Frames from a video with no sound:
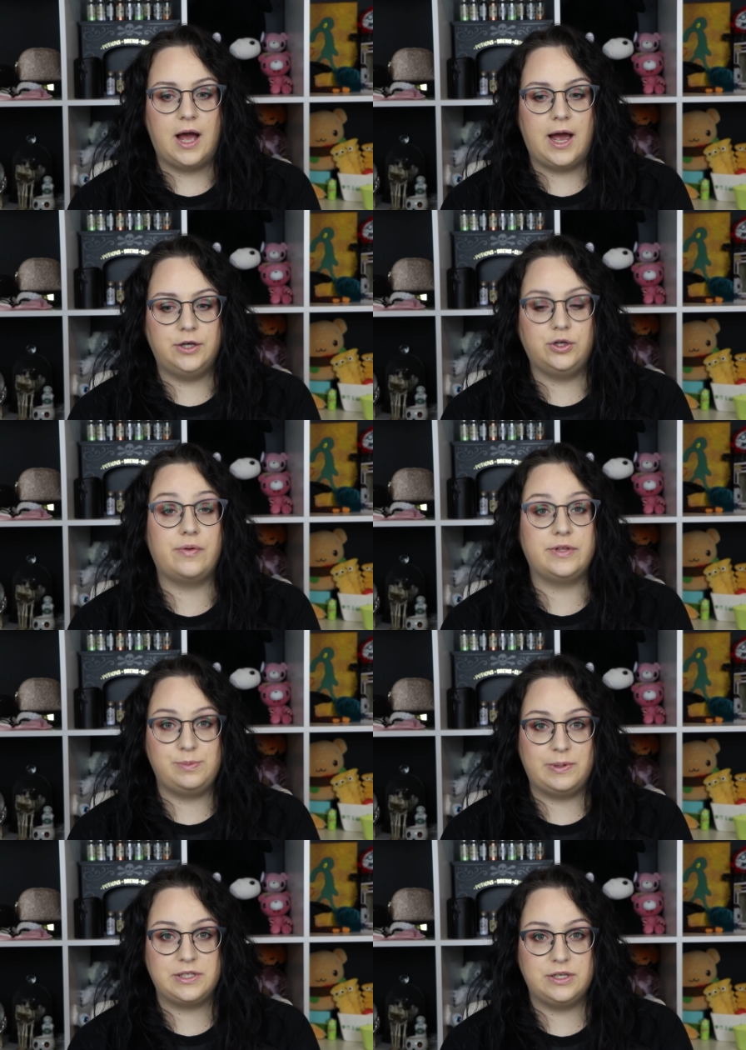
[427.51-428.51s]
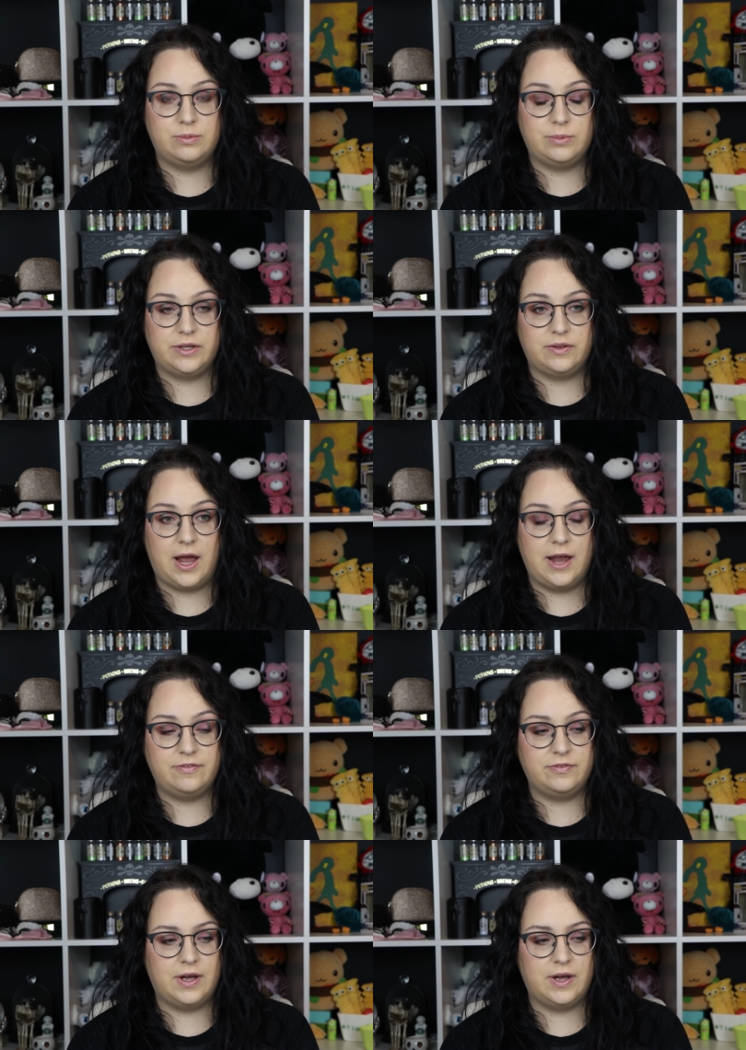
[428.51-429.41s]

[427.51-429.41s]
I know this person in real life.